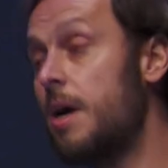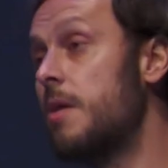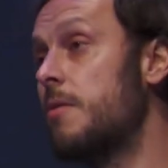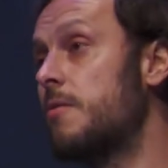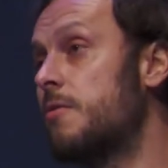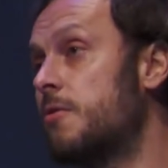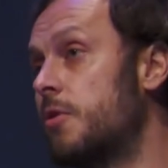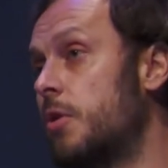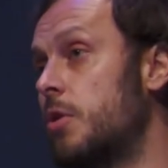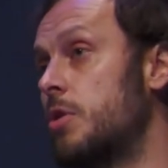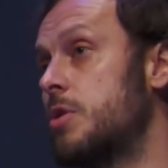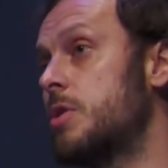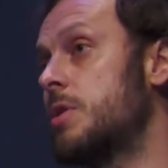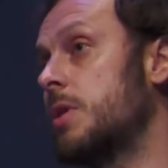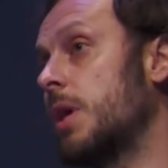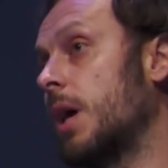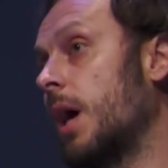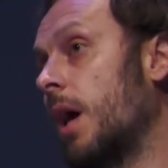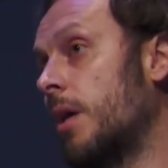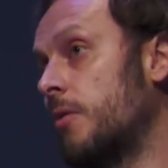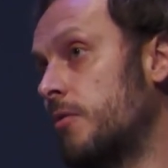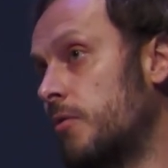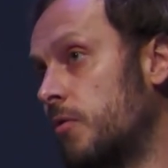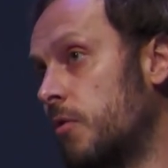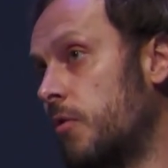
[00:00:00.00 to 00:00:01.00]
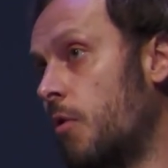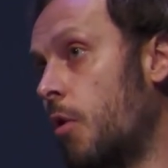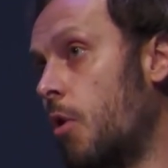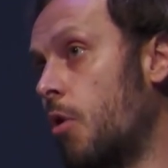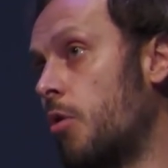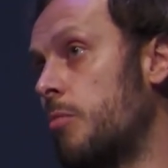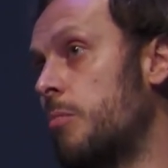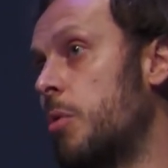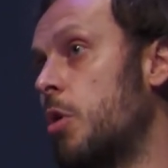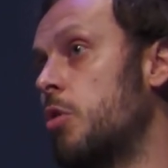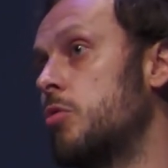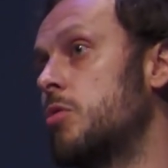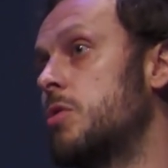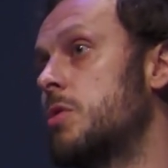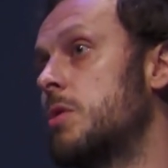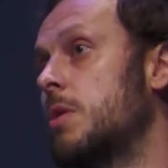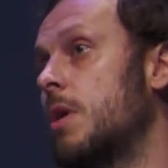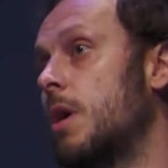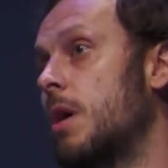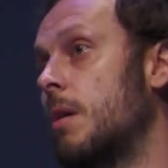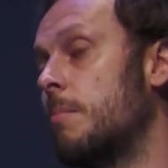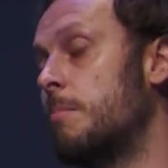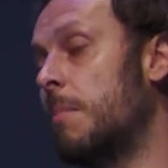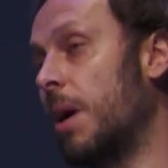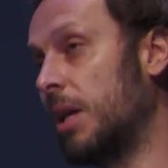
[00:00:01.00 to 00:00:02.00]
first and foremost,
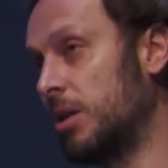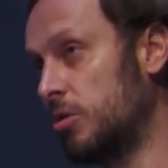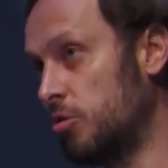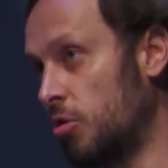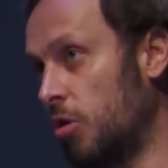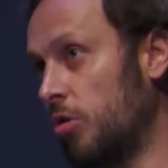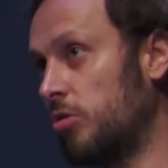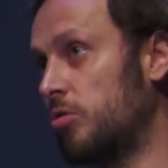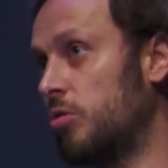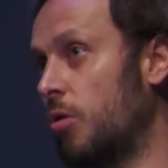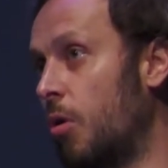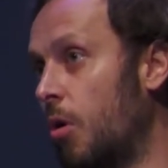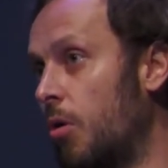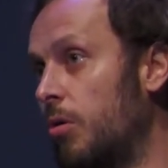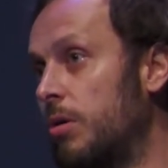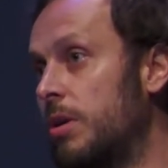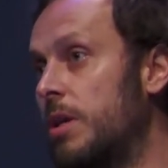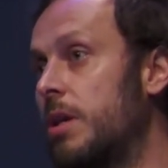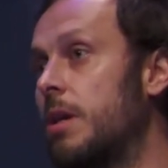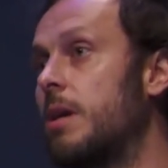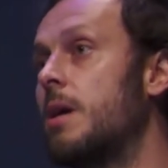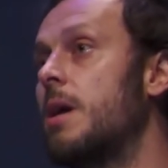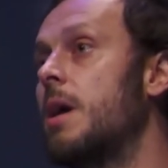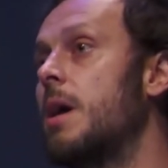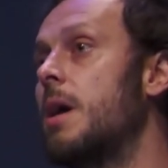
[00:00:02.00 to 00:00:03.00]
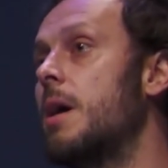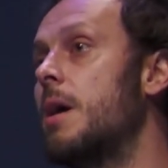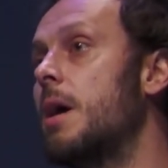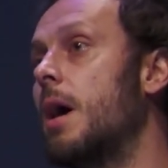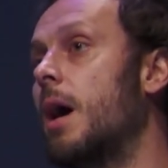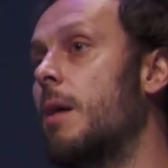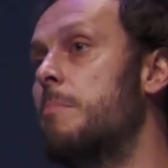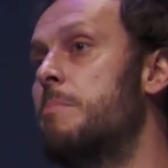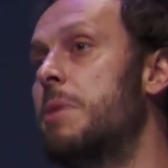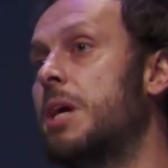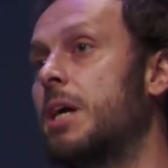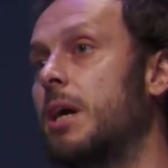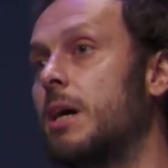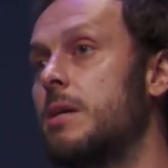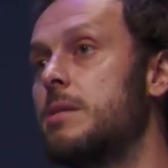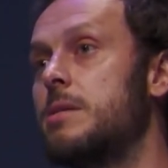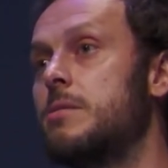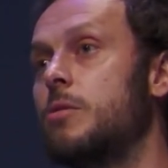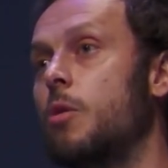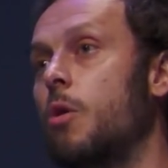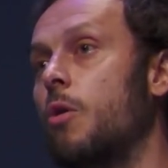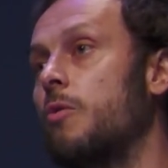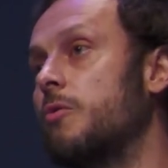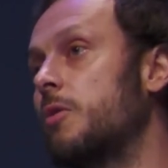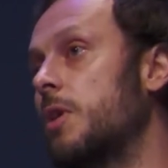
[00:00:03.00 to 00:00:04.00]
but not only uh,
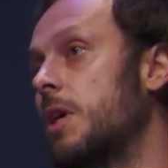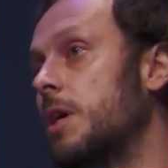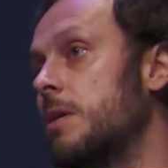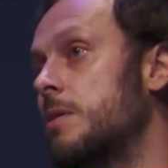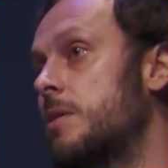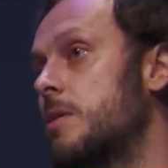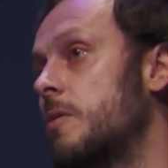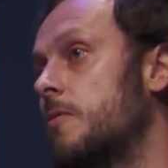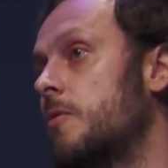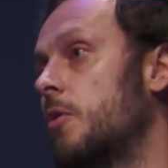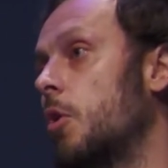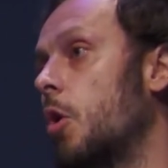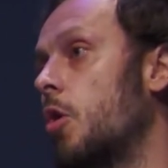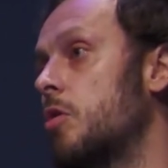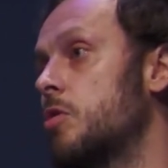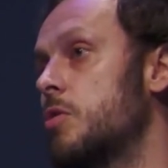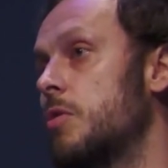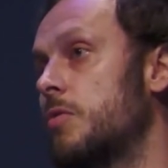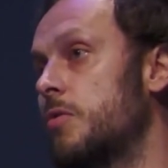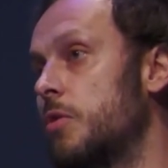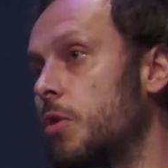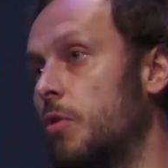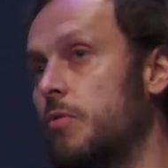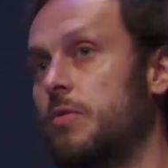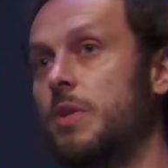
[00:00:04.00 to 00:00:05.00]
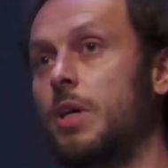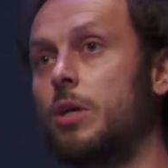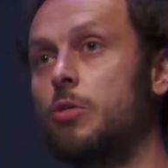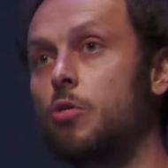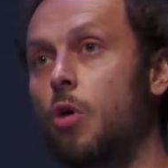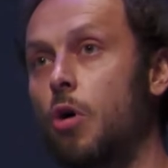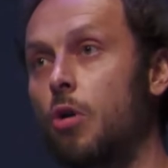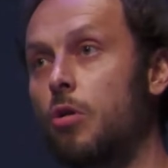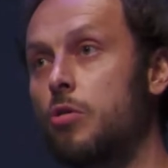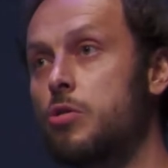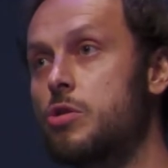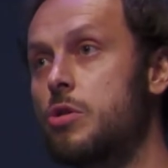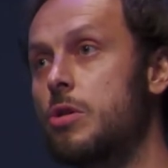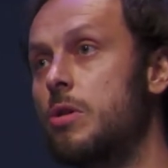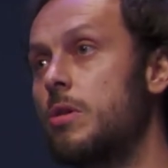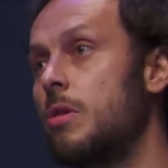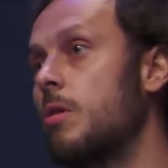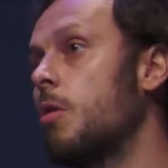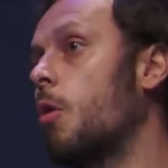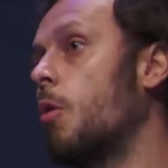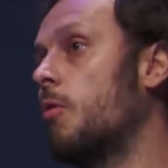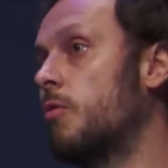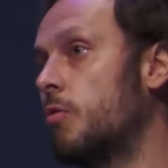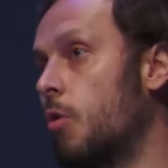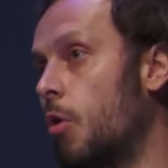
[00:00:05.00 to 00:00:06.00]
because of his philosophy of technology,
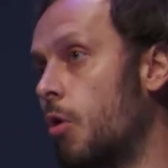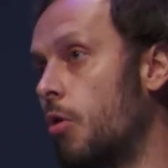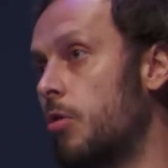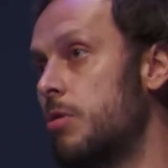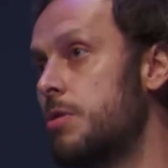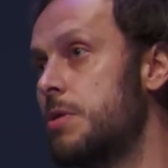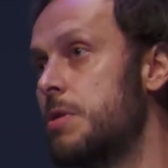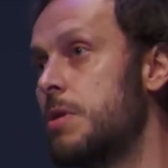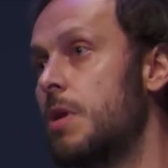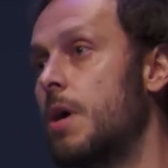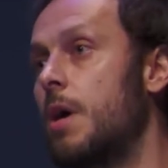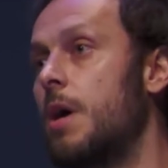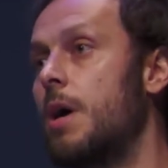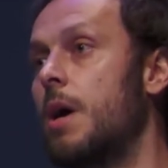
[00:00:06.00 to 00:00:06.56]
of course,